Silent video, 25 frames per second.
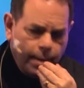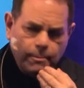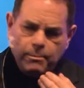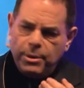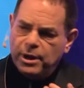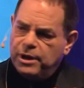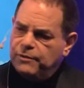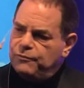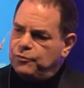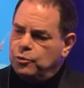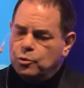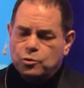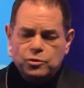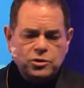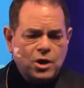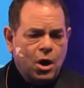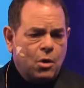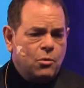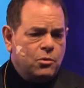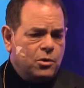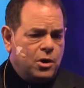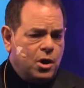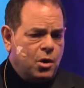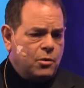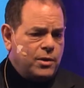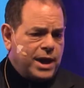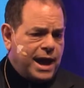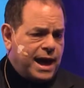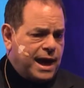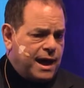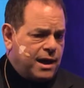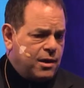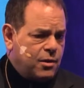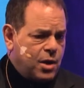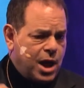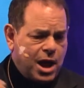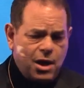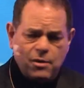But if you don't know
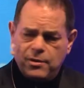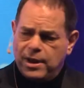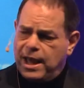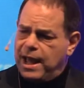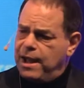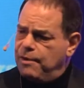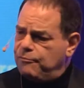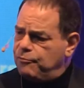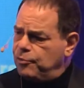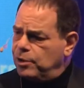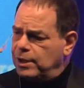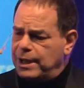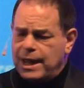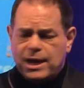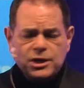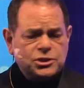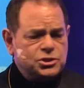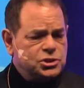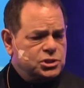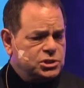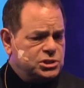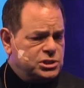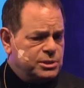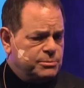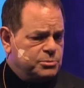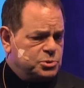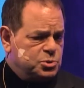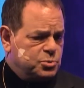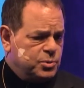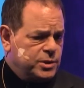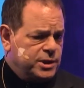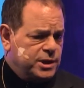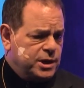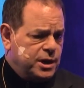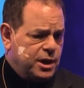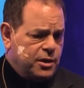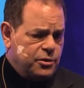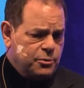how to have relationships
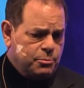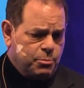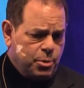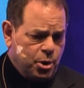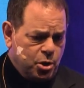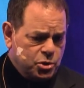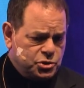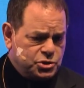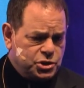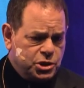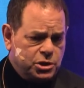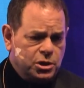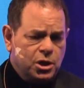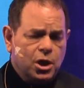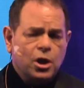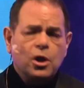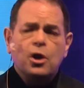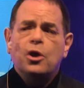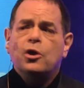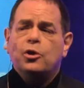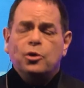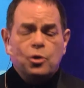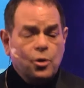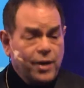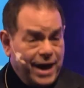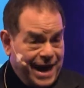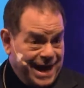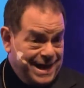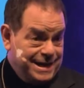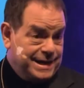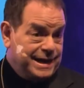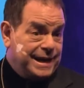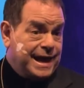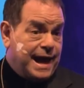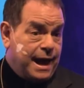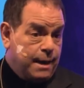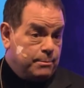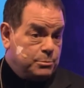with another person, you're
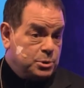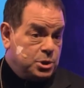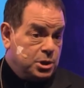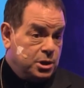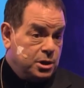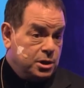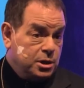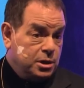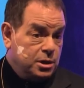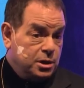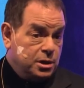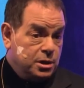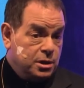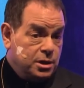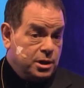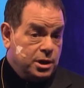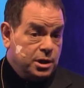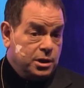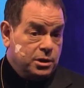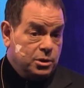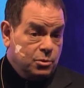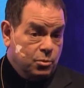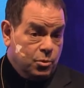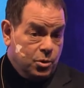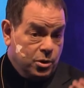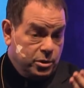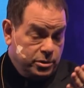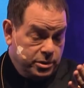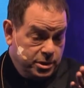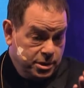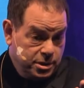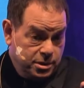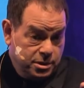handicapped in the world.